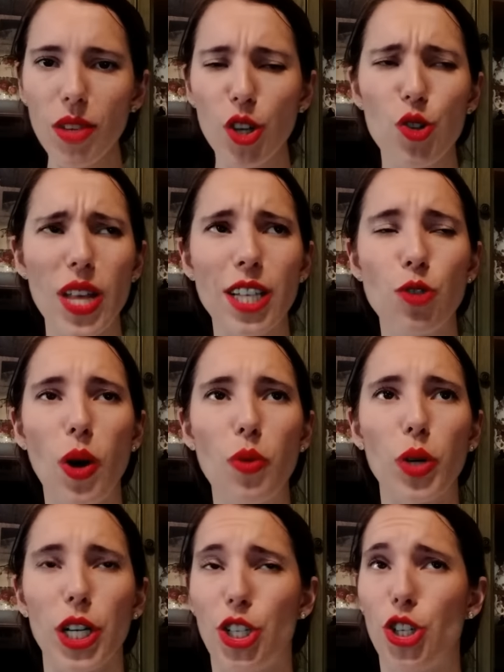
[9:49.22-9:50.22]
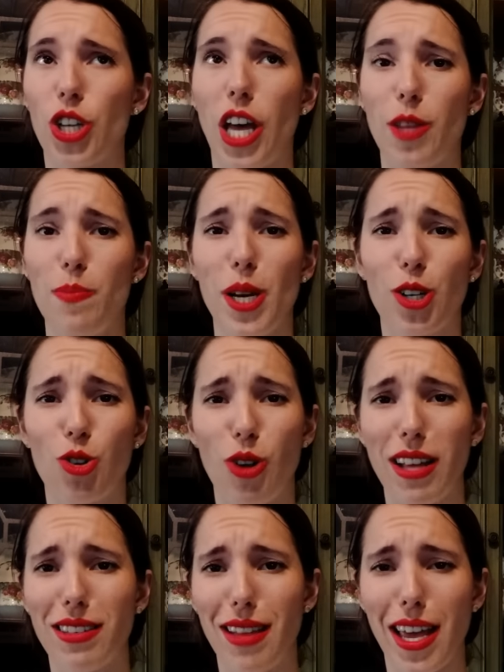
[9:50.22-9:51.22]
So that's one where it's just got the
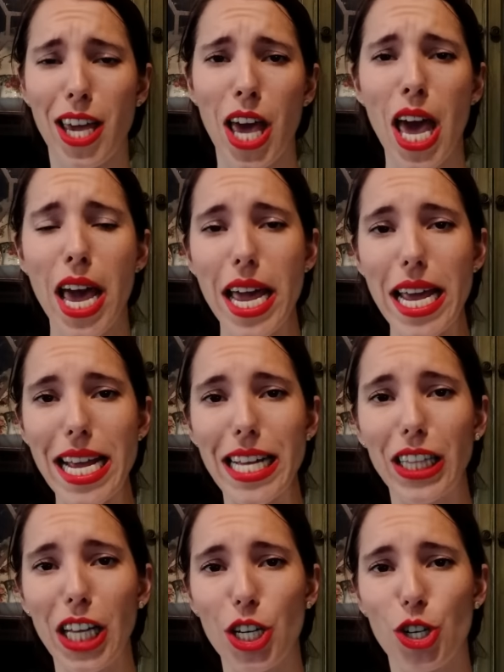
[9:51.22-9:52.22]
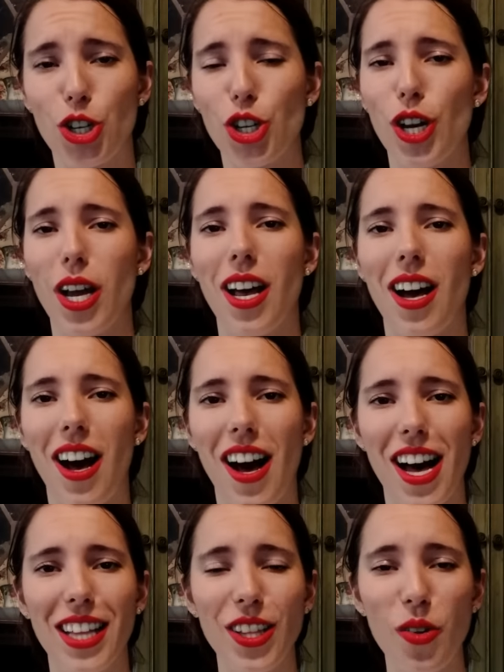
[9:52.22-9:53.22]
picturesque, like, English
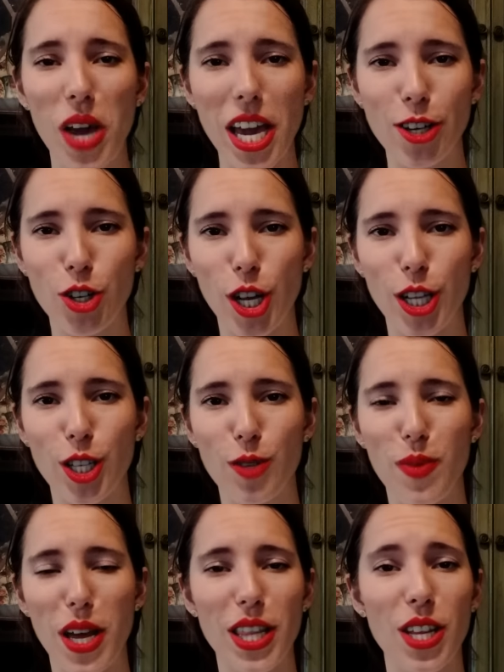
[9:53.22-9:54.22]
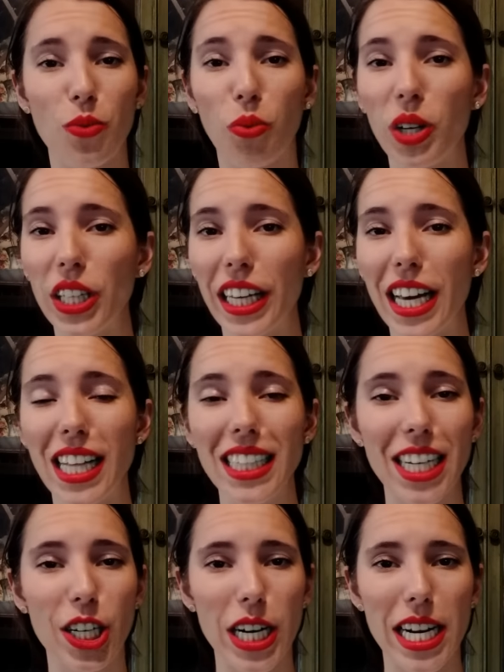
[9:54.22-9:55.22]
locations, but the really
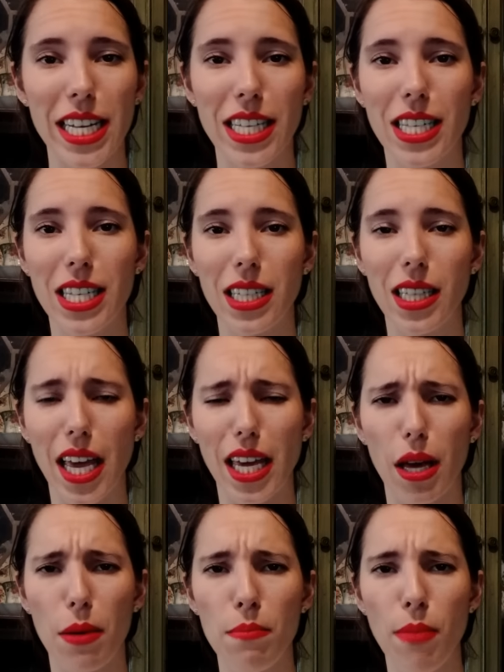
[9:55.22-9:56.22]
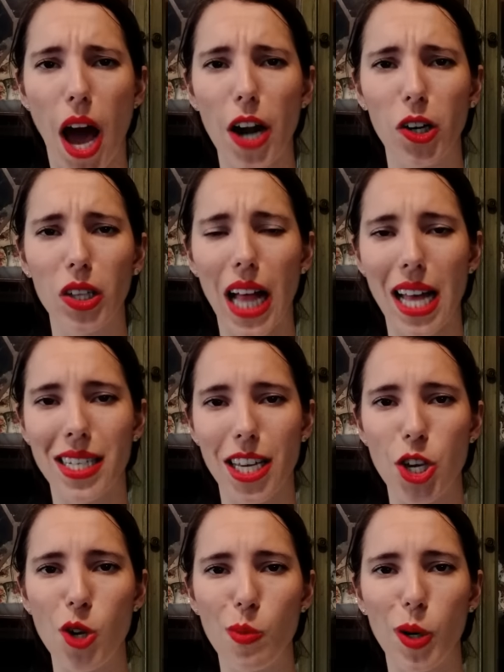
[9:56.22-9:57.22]
hilarious, like, modern classic
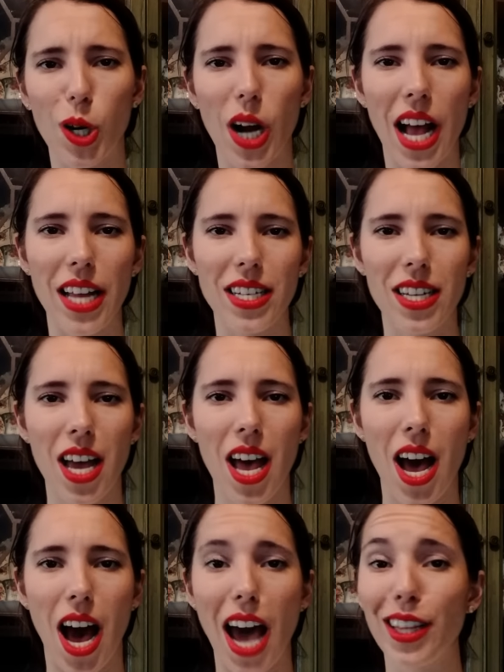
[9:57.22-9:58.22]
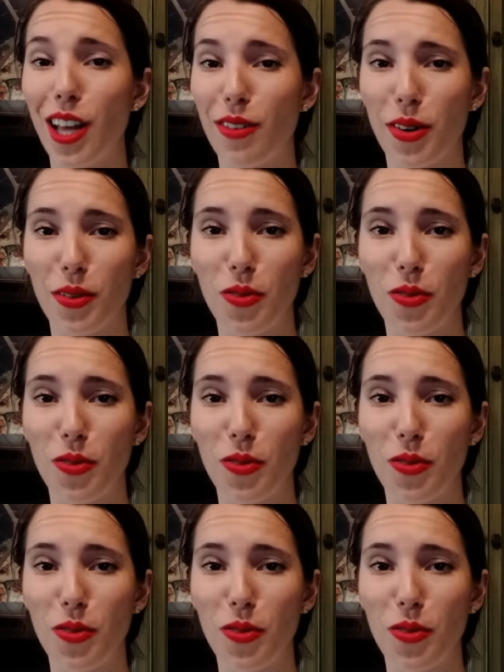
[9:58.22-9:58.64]
humor, and I love her